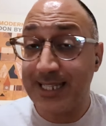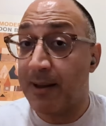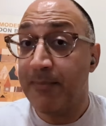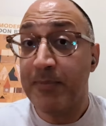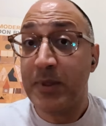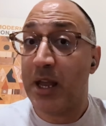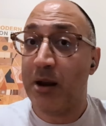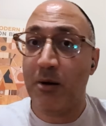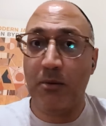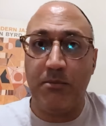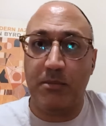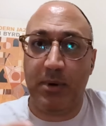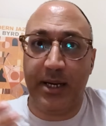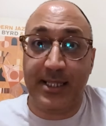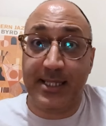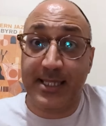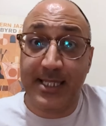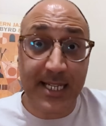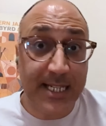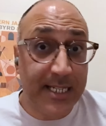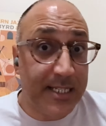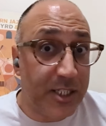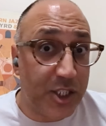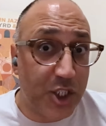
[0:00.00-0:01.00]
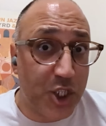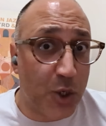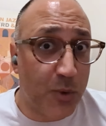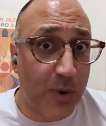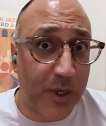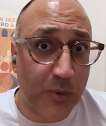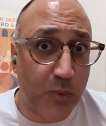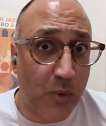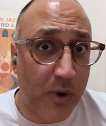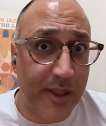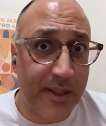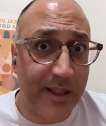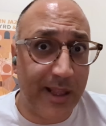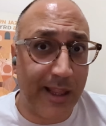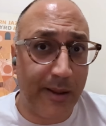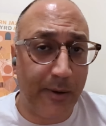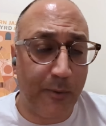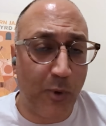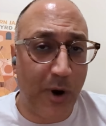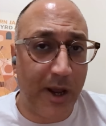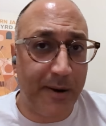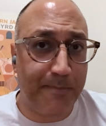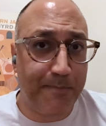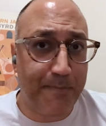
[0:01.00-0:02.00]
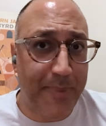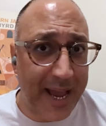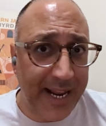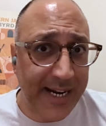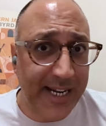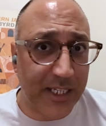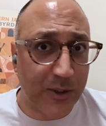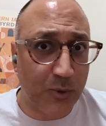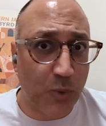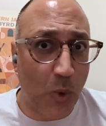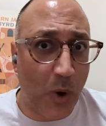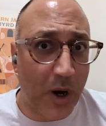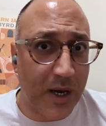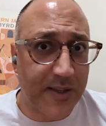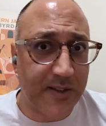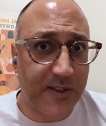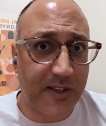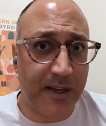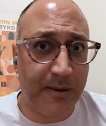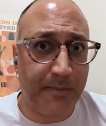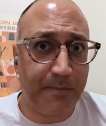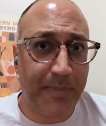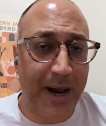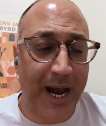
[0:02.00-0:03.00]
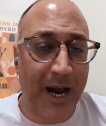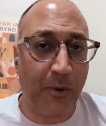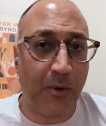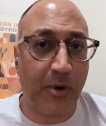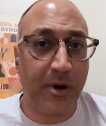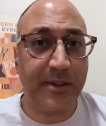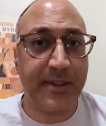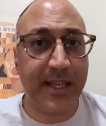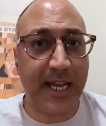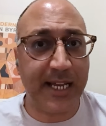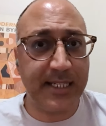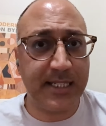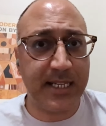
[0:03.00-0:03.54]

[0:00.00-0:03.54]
It didn't do it when Bennett was in power.